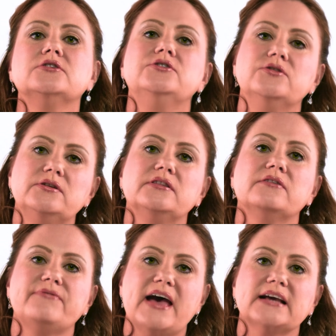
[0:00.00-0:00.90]
due to the
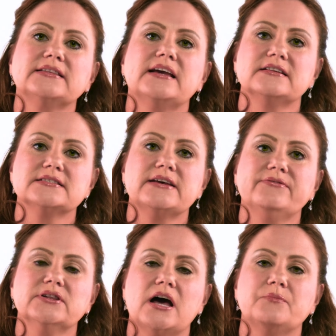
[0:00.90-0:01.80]
fact that
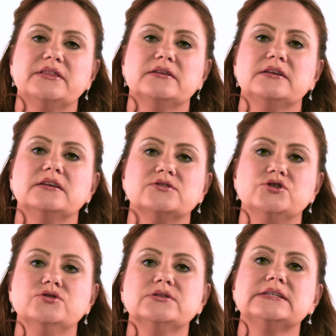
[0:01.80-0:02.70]
encephalopathy is
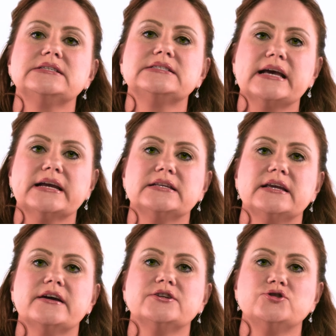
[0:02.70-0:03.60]
usually
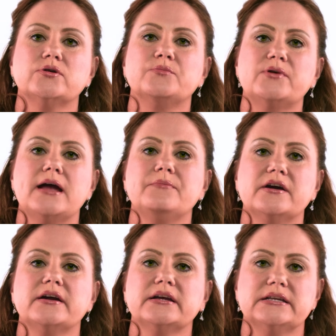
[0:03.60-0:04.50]
secondary to a
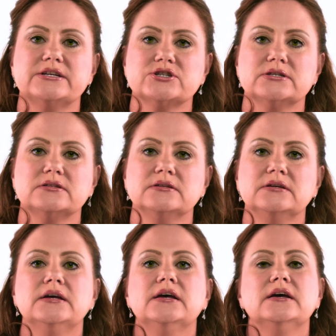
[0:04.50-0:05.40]
primary condition.
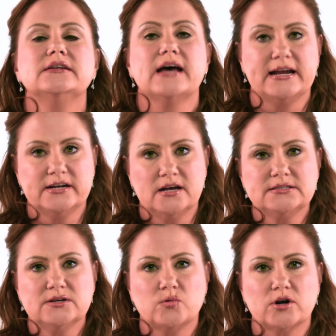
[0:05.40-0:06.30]

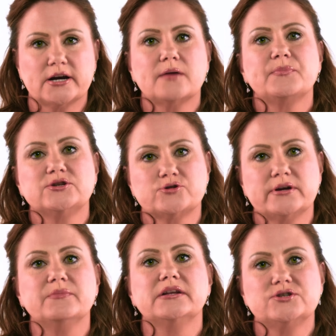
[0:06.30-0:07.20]
Diagnostic workup and
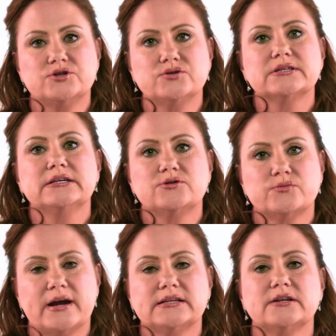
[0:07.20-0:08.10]
treatment is usually
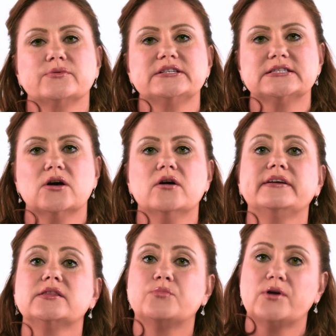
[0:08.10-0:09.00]
directed at
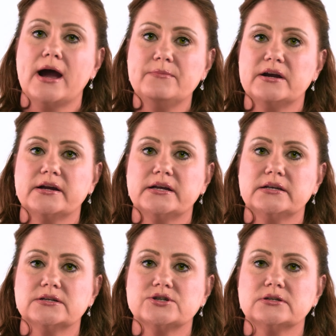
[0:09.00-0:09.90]
resolving the primary
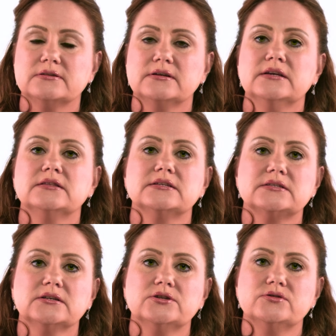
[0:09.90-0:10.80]
condition. This
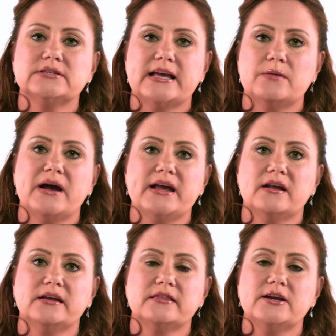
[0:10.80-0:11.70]
includes
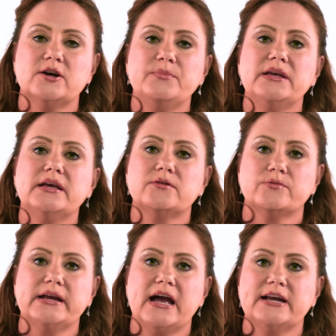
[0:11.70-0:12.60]
antibiotic therapy and
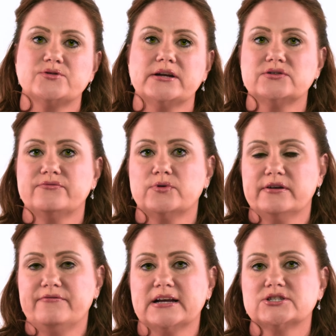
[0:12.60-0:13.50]
rehydration for
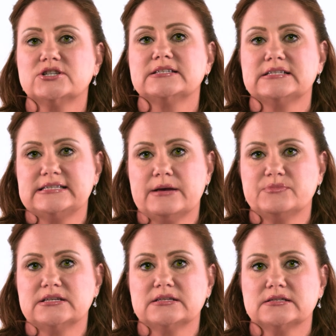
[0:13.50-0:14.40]
infections and
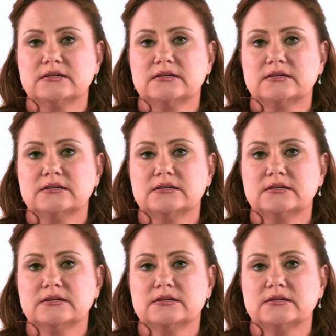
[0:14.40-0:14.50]
sepsis.